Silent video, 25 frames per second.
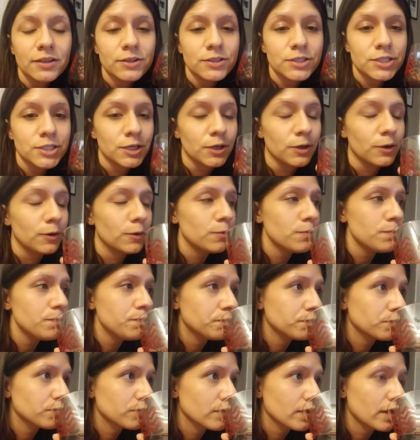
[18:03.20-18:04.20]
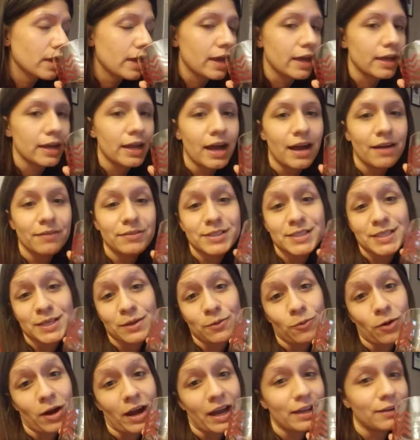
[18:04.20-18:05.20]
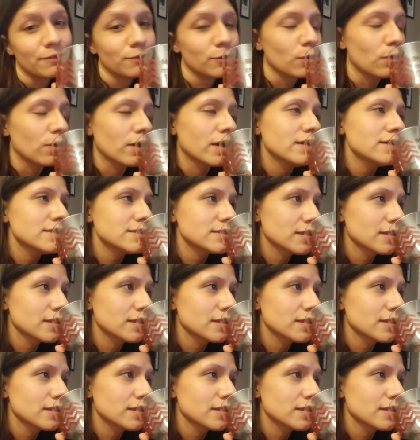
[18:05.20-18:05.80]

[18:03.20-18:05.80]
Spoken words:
too, and obviously wine, of course.